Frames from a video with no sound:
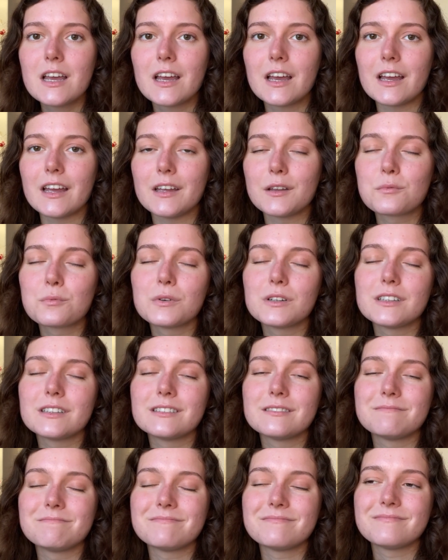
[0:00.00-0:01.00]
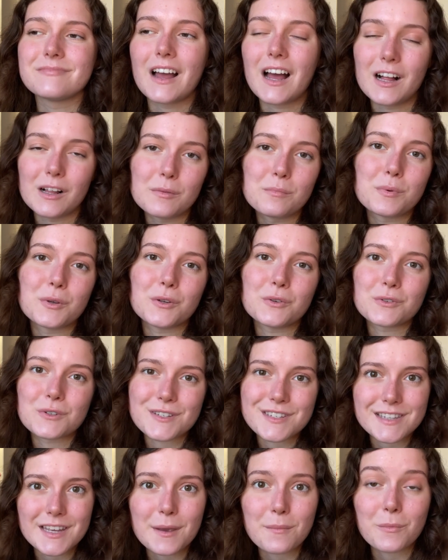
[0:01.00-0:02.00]
It will help you to
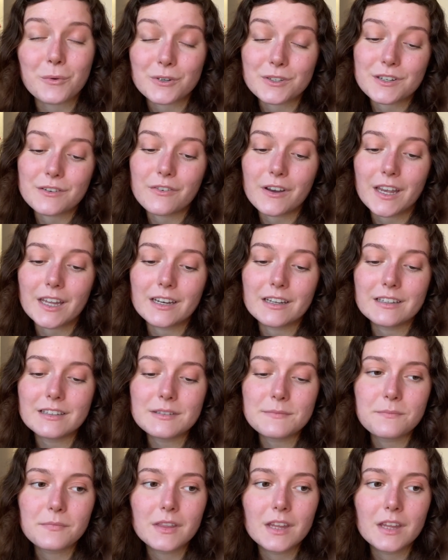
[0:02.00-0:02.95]
stay motivated.